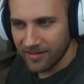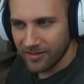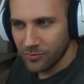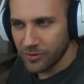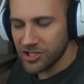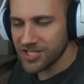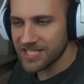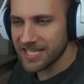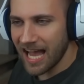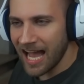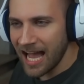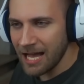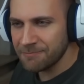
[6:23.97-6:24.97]
Which is
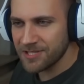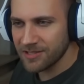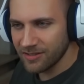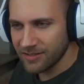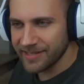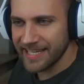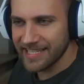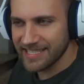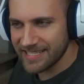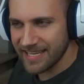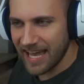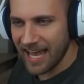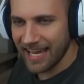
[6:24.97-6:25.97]
absolutely
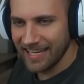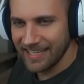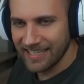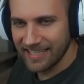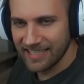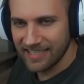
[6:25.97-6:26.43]
insane.